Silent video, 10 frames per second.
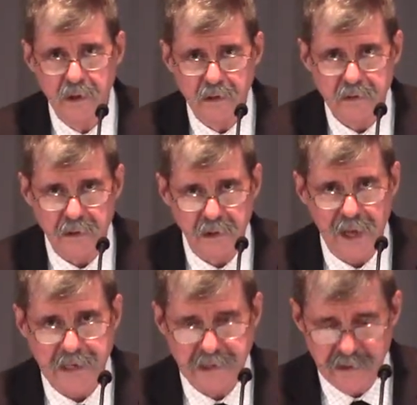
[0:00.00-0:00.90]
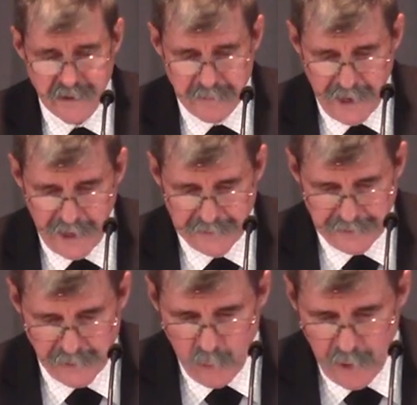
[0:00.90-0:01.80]
to light the path
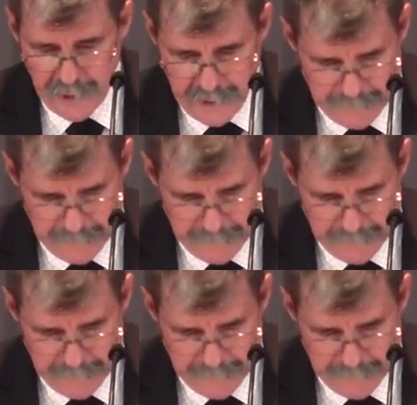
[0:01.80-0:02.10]
and the way.